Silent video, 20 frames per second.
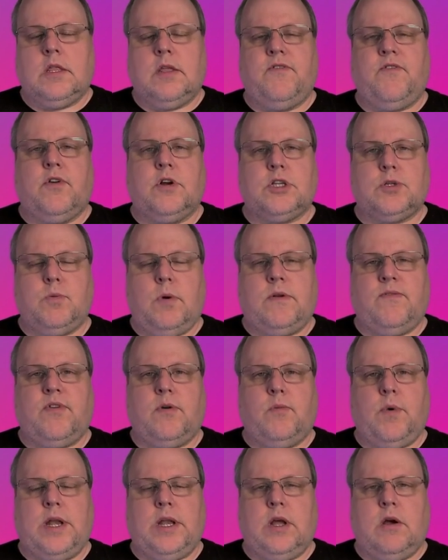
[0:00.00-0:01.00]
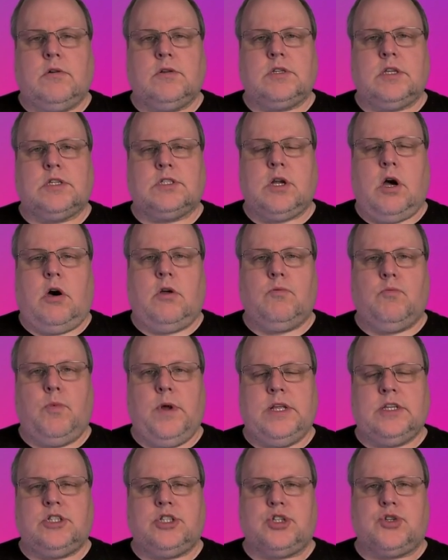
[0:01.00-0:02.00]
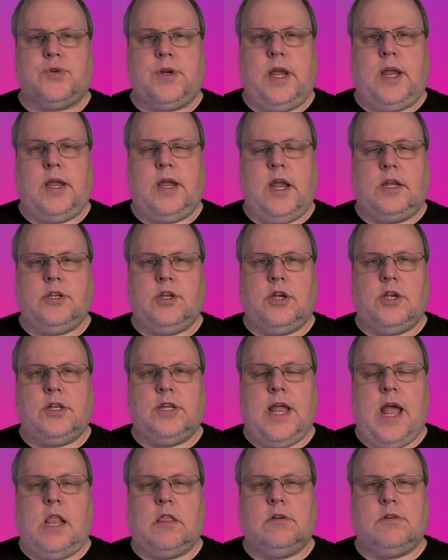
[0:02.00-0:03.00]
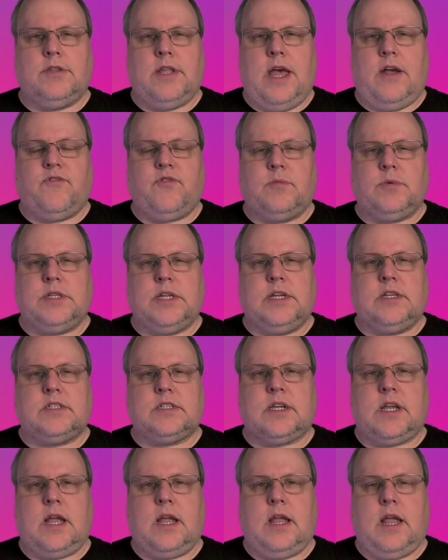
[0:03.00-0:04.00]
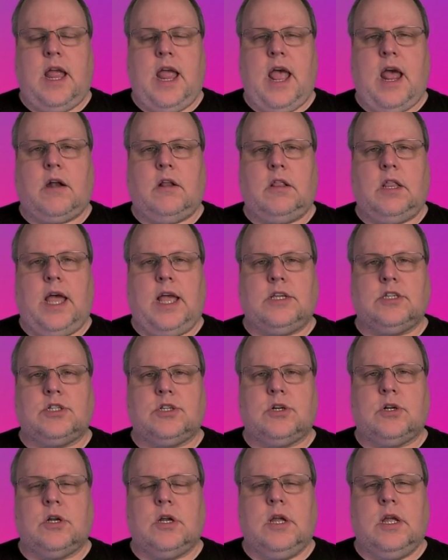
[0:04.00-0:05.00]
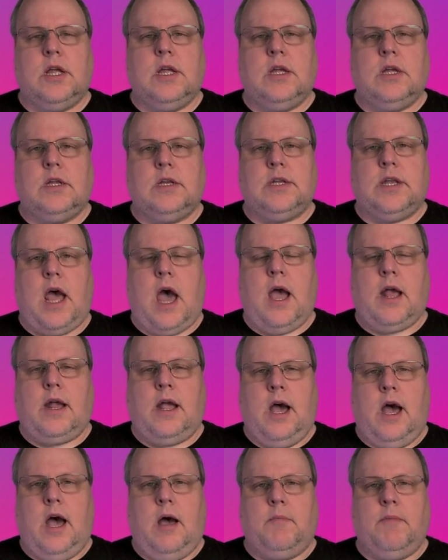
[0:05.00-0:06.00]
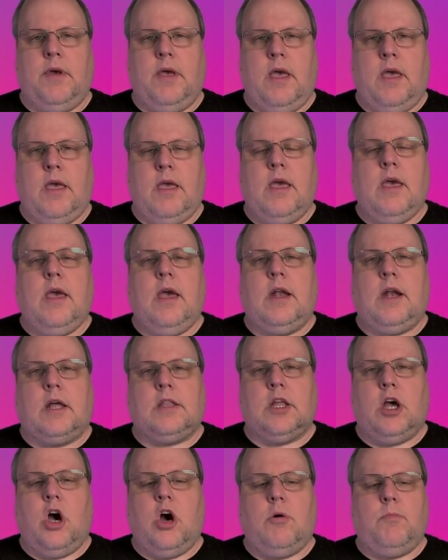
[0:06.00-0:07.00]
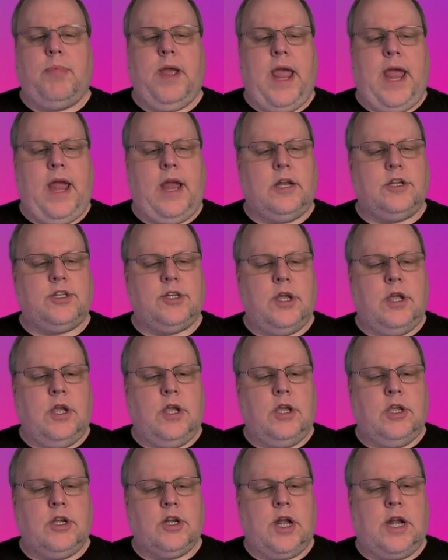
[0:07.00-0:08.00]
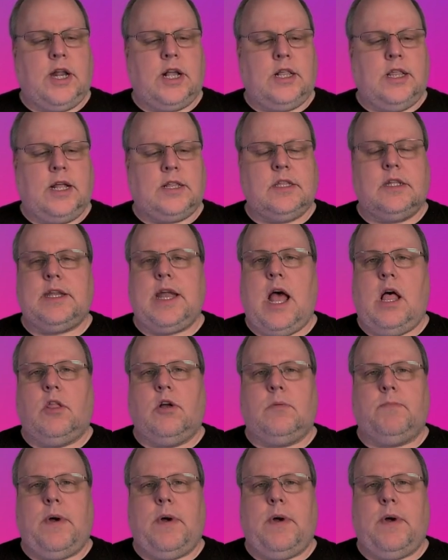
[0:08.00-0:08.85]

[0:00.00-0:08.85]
The first one for Windows is called WizTree, and you can download that from disk analyzer dot com. And on the home page, you're going to click the download